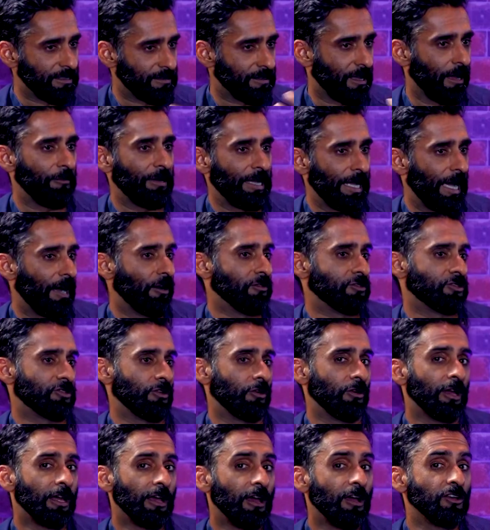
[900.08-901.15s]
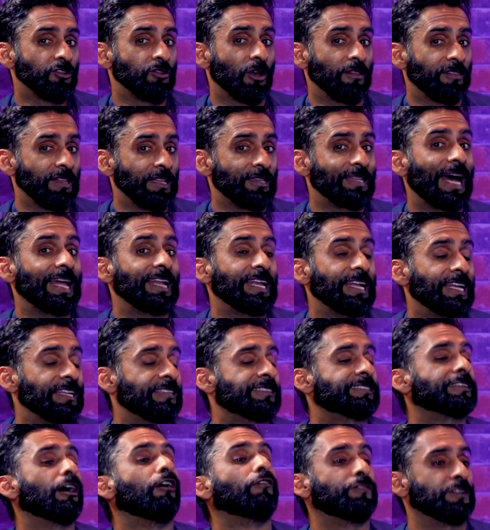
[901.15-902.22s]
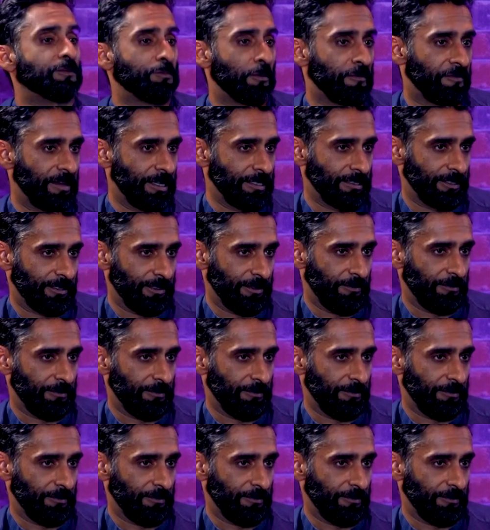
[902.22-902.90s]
coming out. So I think that in itself is preventative.